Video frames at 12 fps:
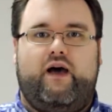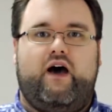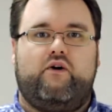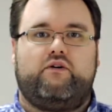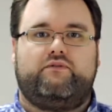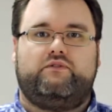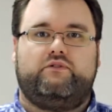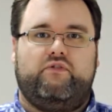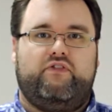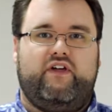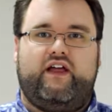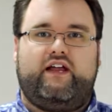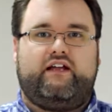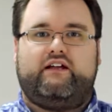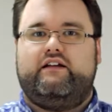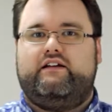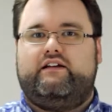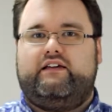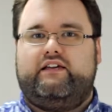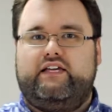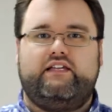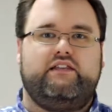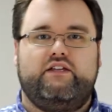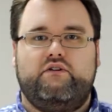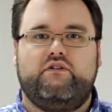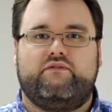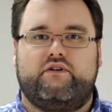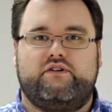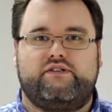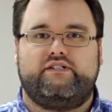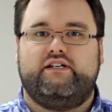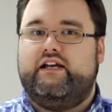powerful thing in the universe.